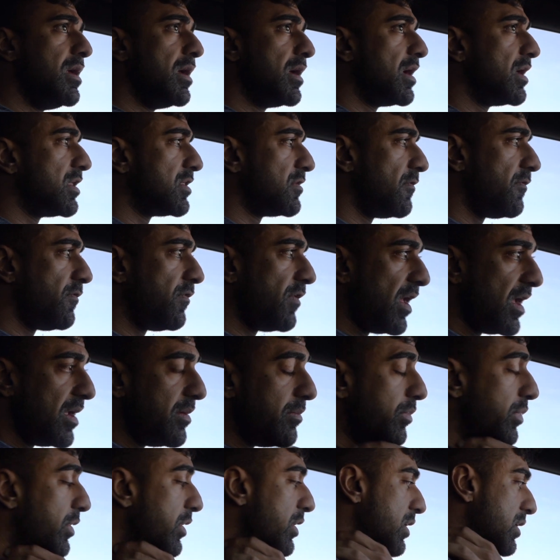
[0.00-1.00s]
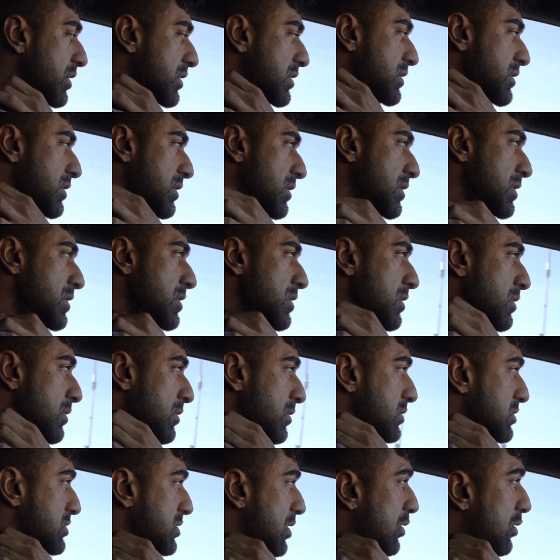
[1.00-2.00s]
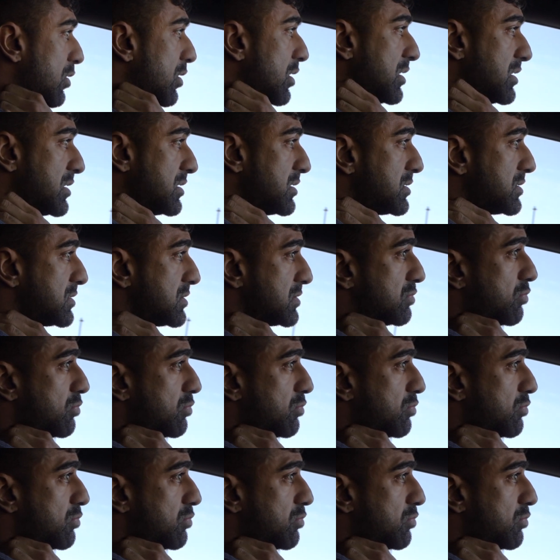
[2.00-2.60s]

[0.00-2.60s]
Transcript: I got the flight booked. So it's